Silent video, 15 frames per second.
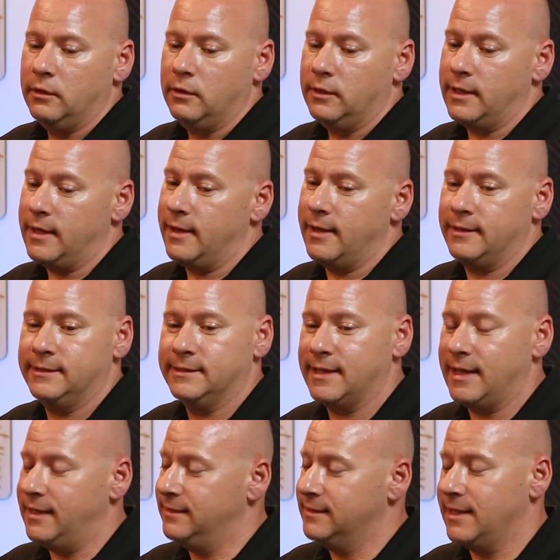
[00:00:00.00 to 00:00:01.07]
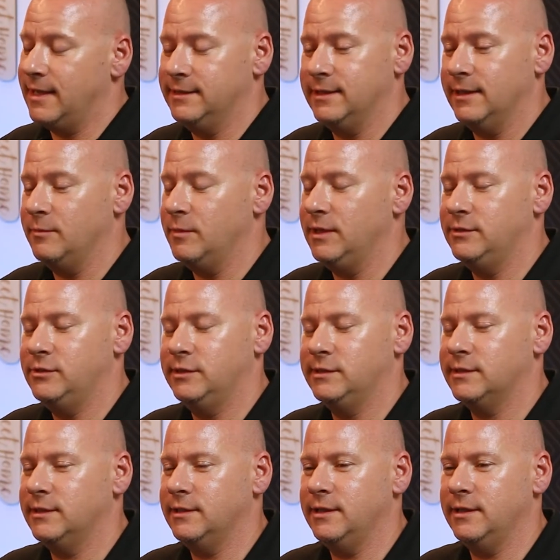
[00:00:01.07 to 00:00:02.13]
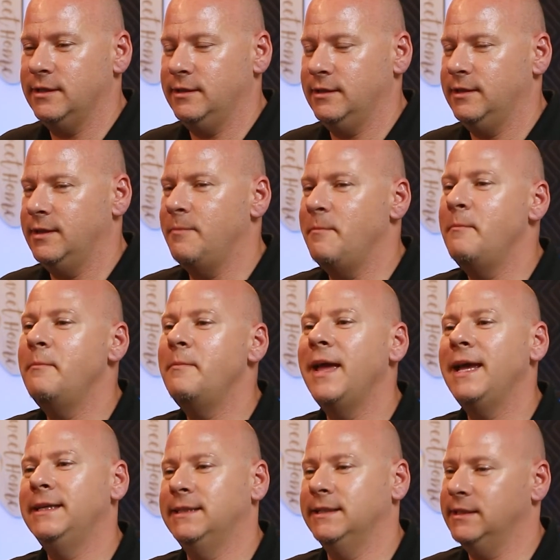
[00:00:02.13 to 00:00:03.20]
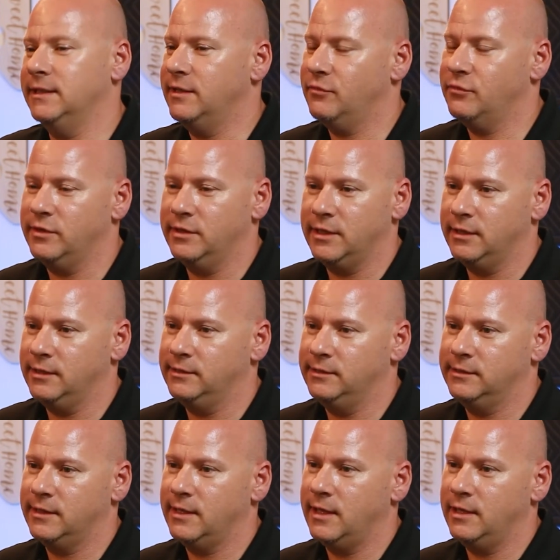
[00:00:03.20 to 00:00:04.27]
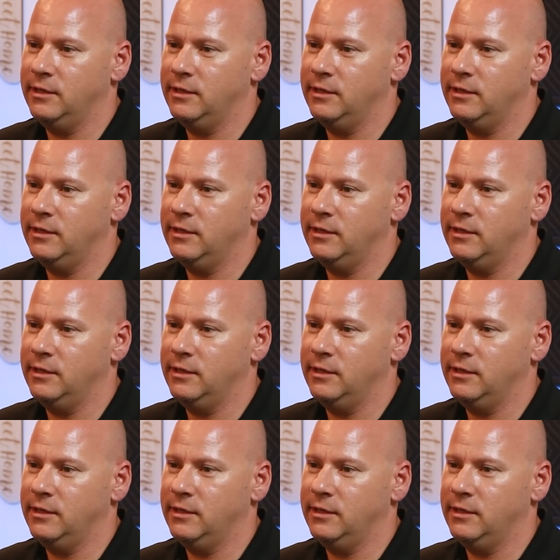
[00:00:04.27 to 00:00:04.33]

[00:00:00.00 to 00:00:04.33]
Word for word: yeah, sky, sky's the limit. It's just amazing the different things that